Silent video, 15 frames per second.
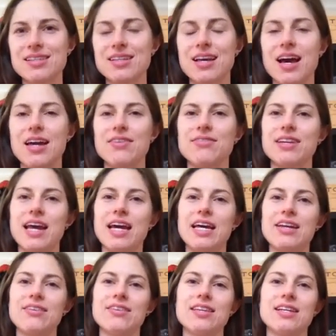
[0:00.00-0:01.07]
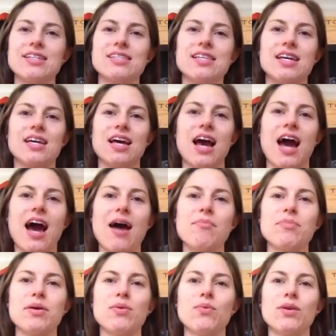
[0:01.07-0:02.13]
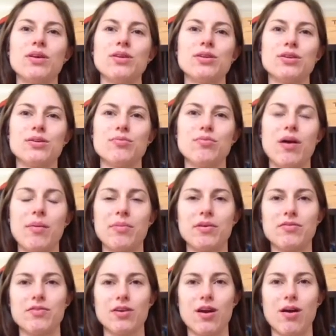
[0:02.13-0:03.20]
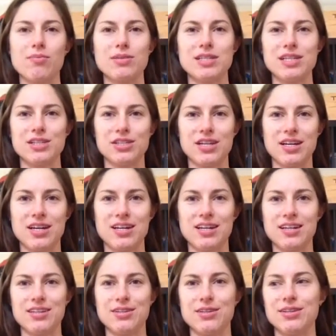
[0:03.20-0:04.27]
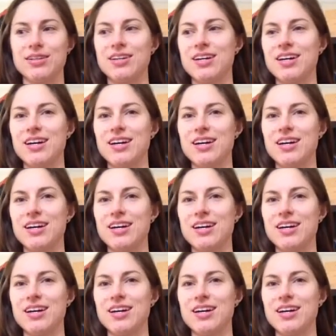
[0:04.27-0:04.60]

kind of negative things that happen when you're prepping for competition and you're